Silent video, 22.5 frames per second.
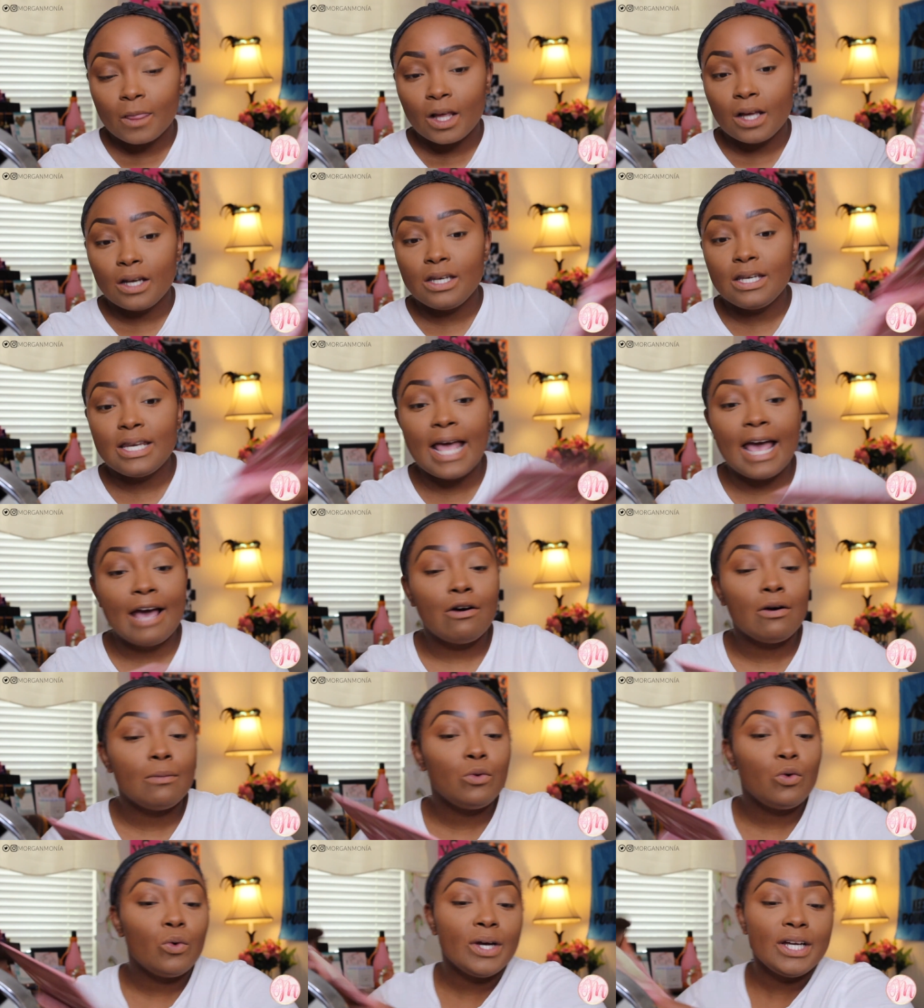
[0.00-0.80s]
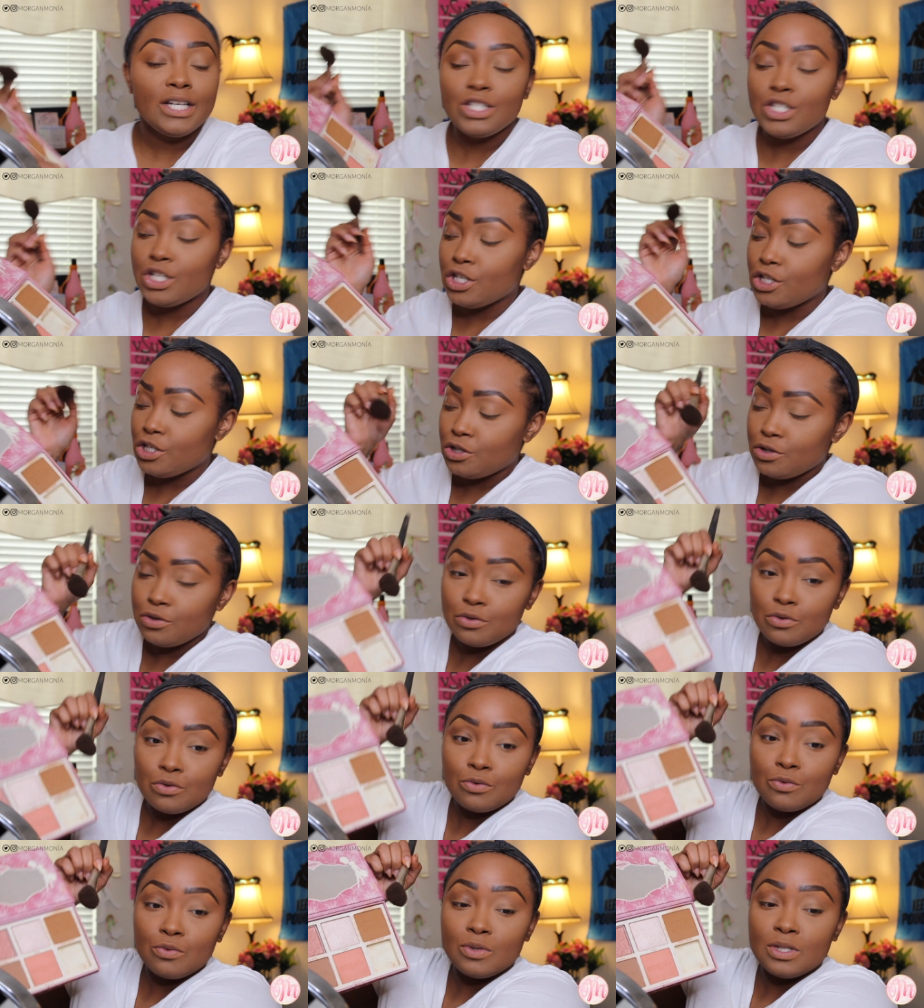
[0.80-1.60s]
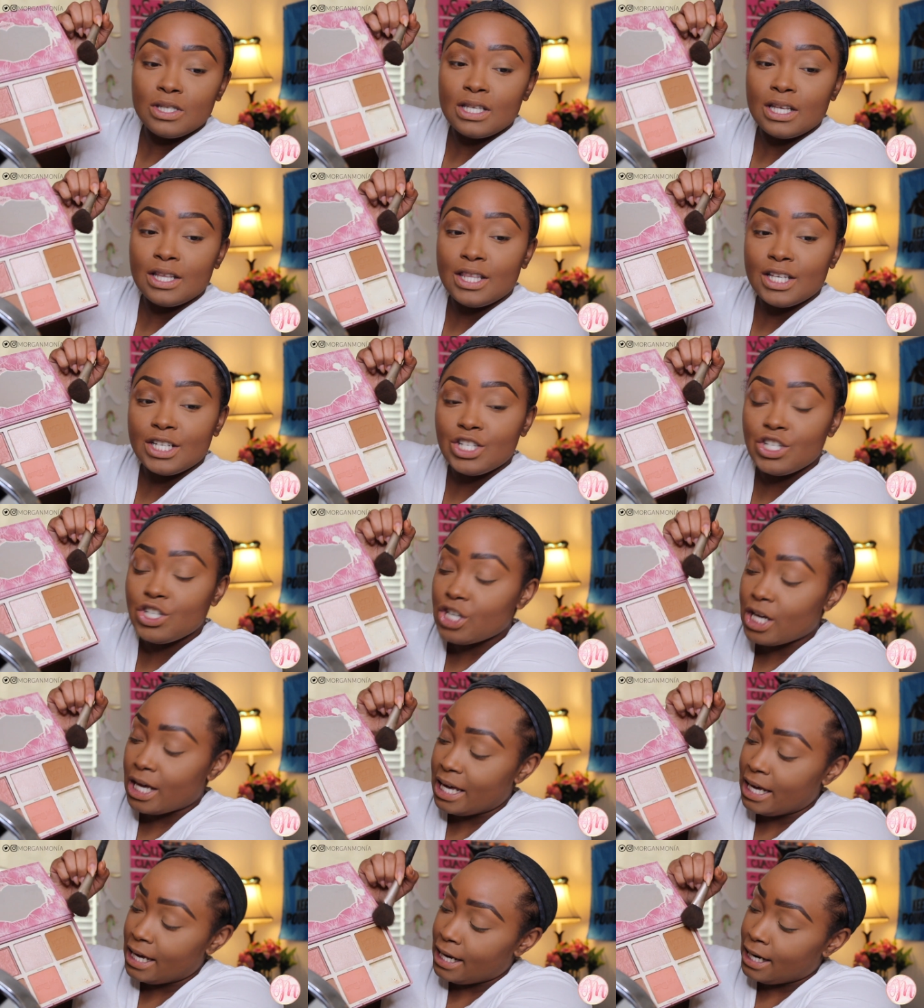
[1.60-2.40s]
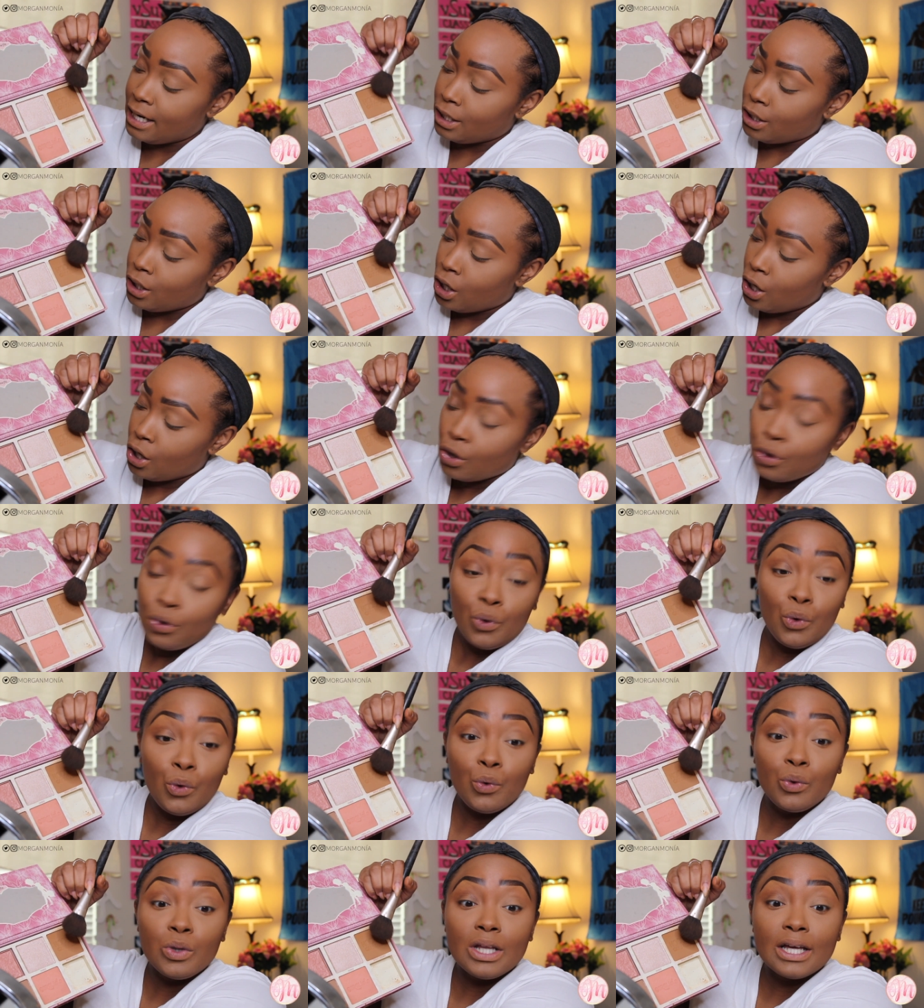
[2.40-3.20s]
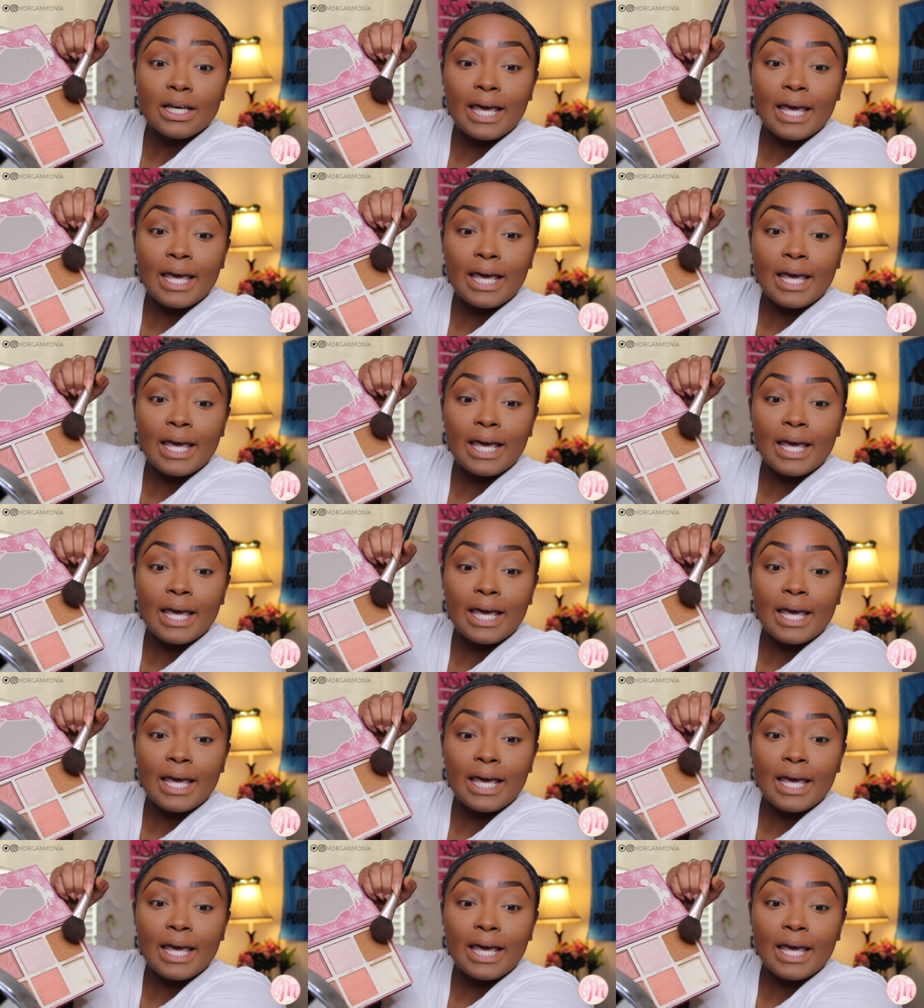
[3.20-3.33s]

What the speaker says: Now I'm going to use the shade Hoola